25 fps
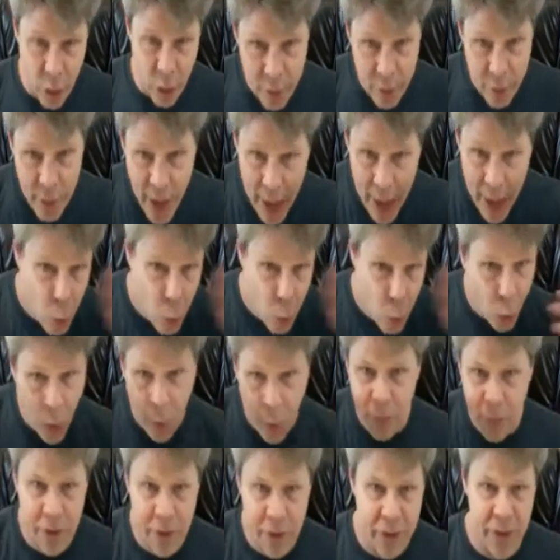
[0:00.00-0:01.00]
So in my
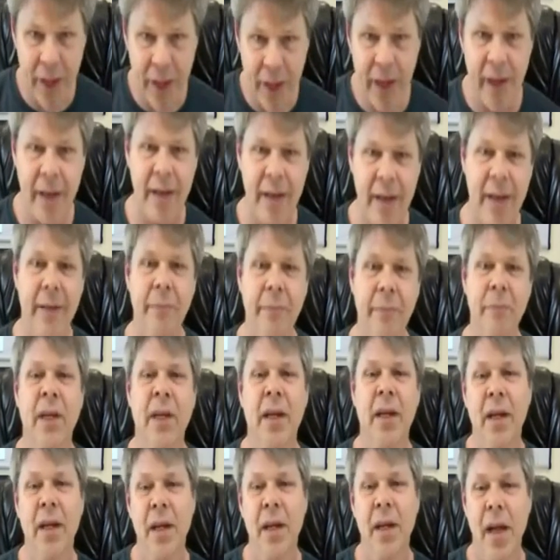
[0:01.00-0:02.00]
warped thinking,
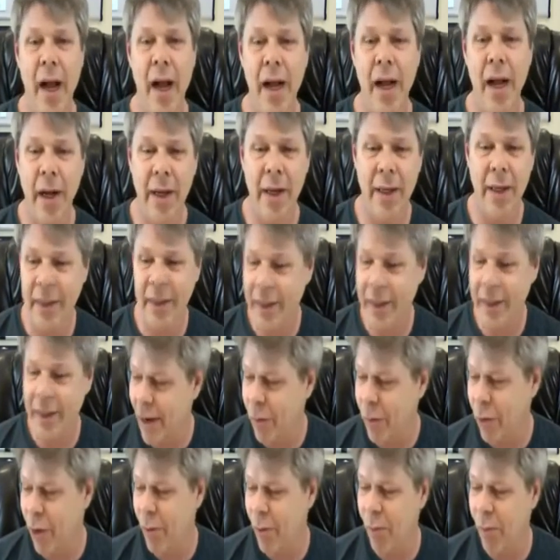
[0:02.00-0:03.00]
I got into
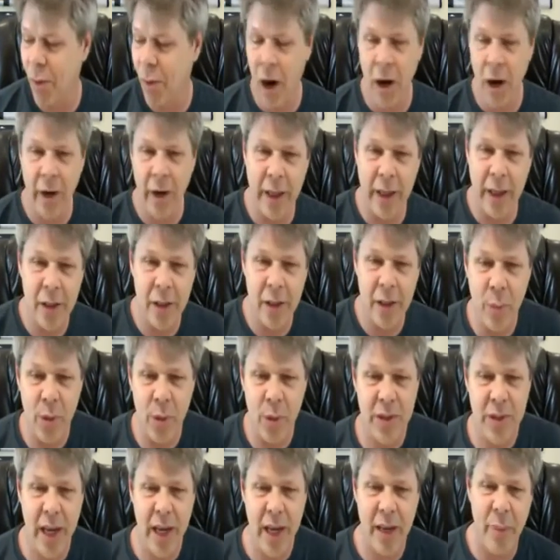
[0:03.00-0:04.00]
network marketing to
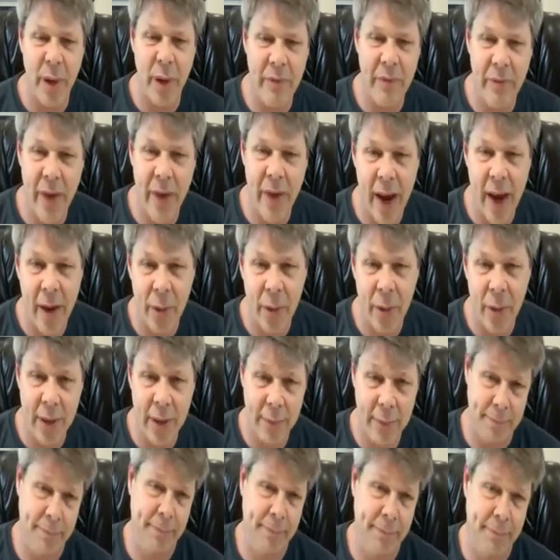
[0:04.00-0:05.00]
protect my
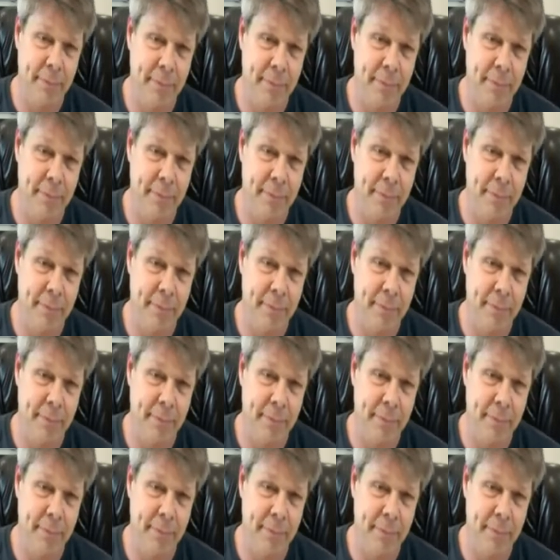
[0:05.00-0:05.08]
family.